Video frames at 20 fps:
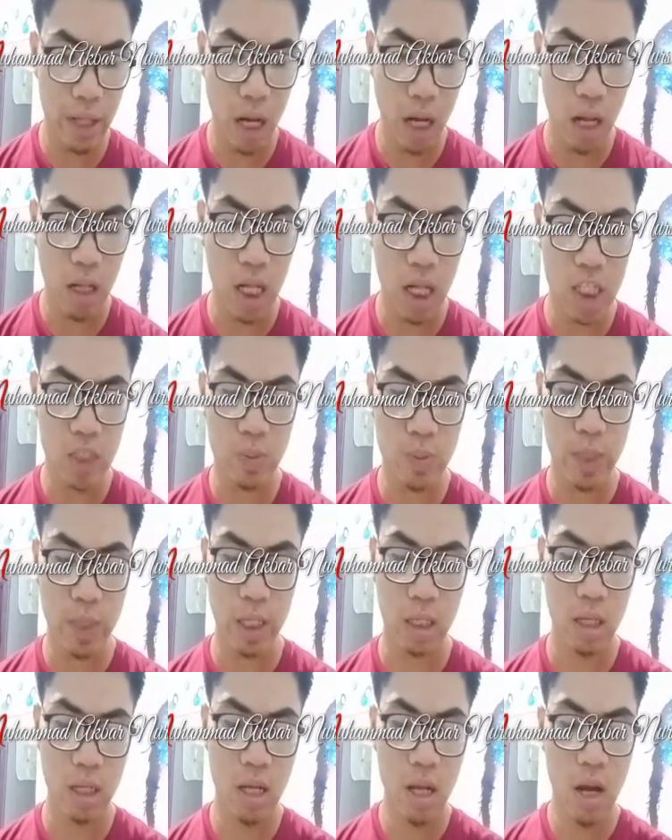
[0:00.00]
all
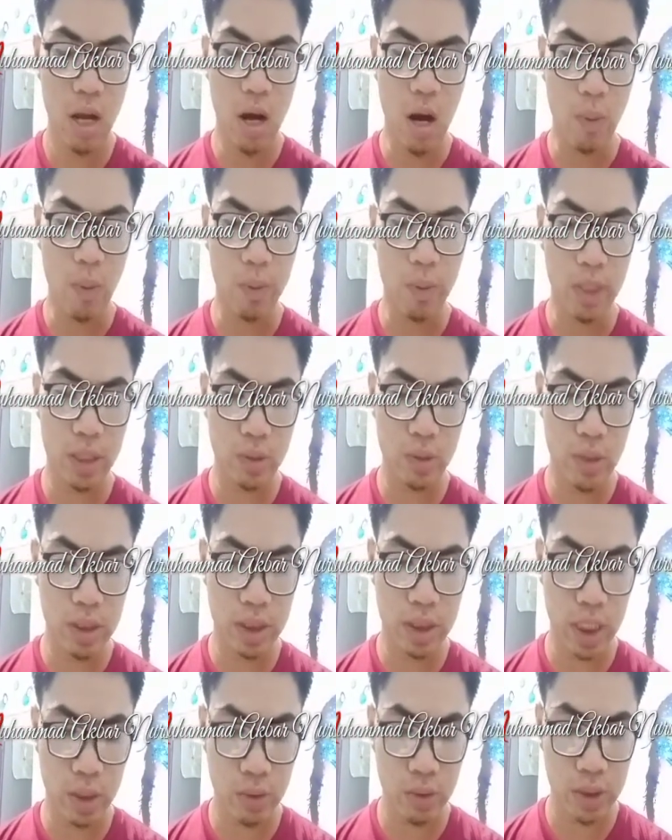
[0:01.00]
aspects of
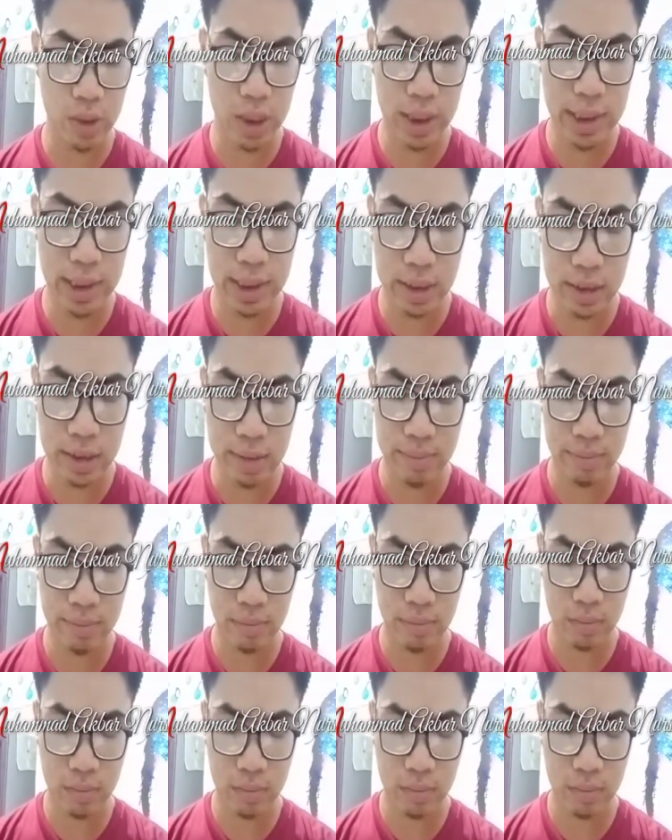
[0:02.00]
language acquisition.